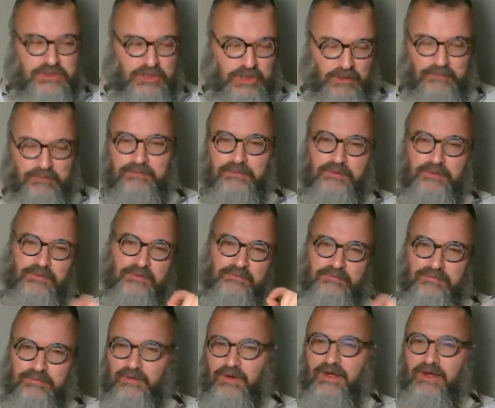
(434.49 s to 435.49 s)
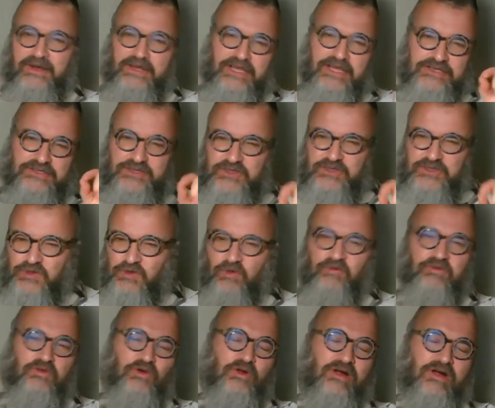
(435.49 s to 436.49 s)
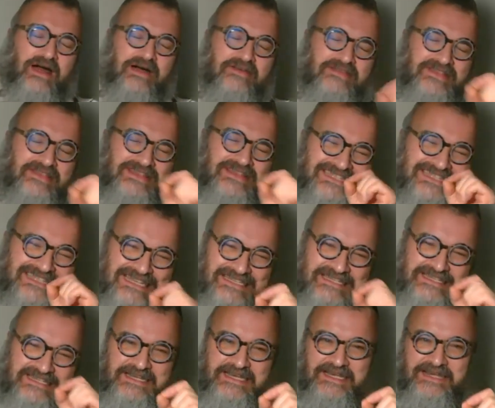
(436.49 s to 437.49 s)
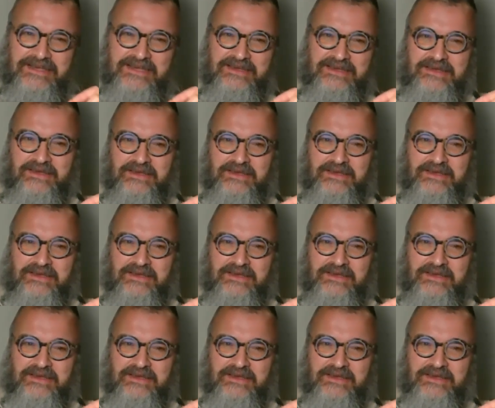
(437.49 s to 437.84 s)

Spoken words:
Topol brought a soulful authenticity